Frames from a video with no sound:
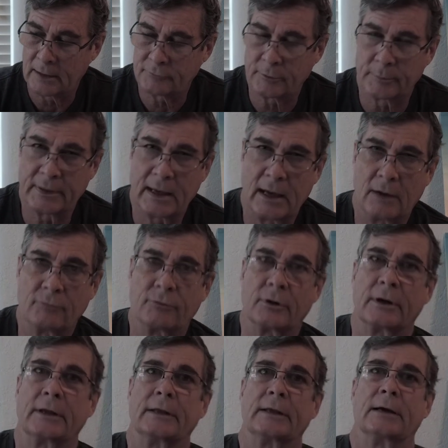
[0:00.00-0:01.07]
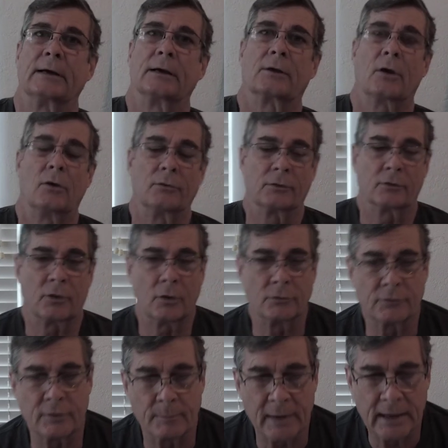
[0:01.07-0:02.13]
from Calvary
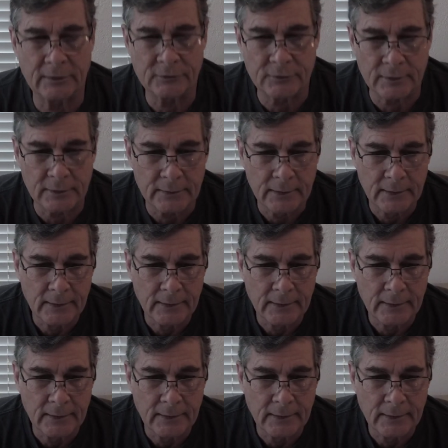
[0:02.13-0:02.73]
Costa Mesa.